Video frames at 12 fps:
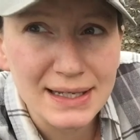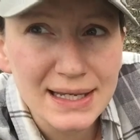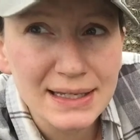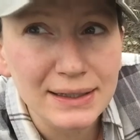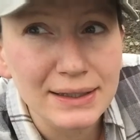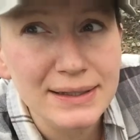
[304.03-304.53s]

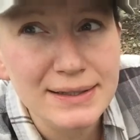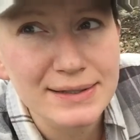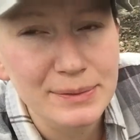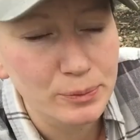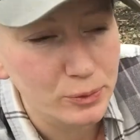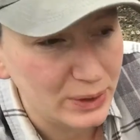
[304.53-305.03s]
kill
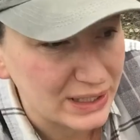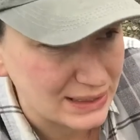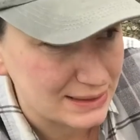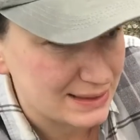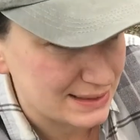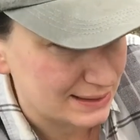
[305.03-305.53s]
some
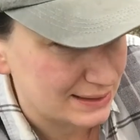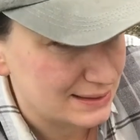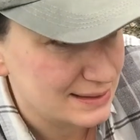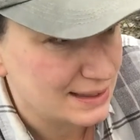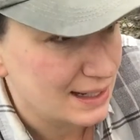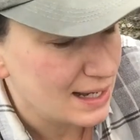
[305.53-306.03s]
weed
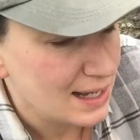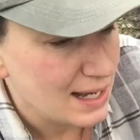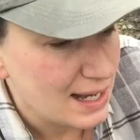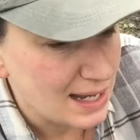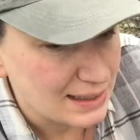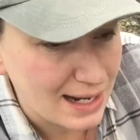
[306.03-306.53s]
seeds.
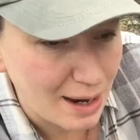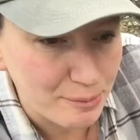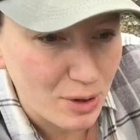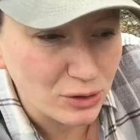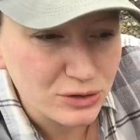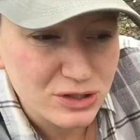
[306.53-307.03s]
Now,
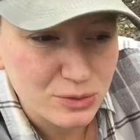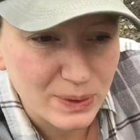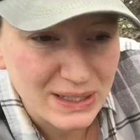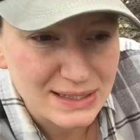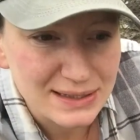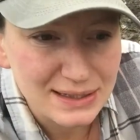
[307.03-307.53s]
most
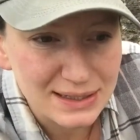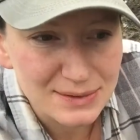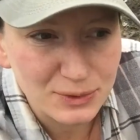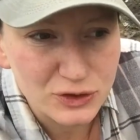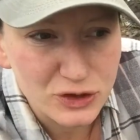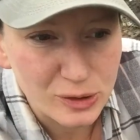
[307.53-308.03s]
weed seeds
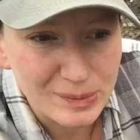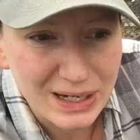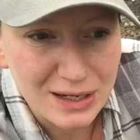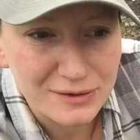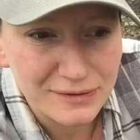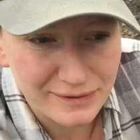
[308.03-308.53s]
will
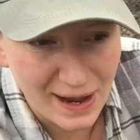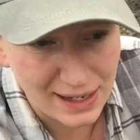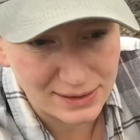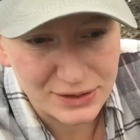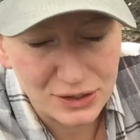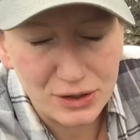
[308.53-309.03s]
germinate
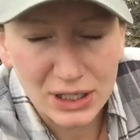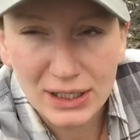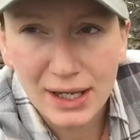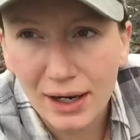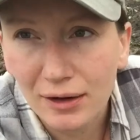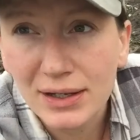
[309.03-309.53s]
faster than
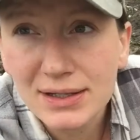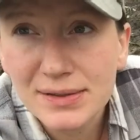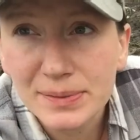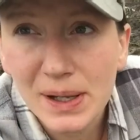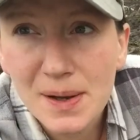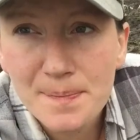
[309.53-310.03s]
carrots
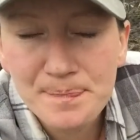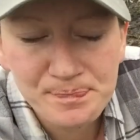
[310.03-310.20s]
will.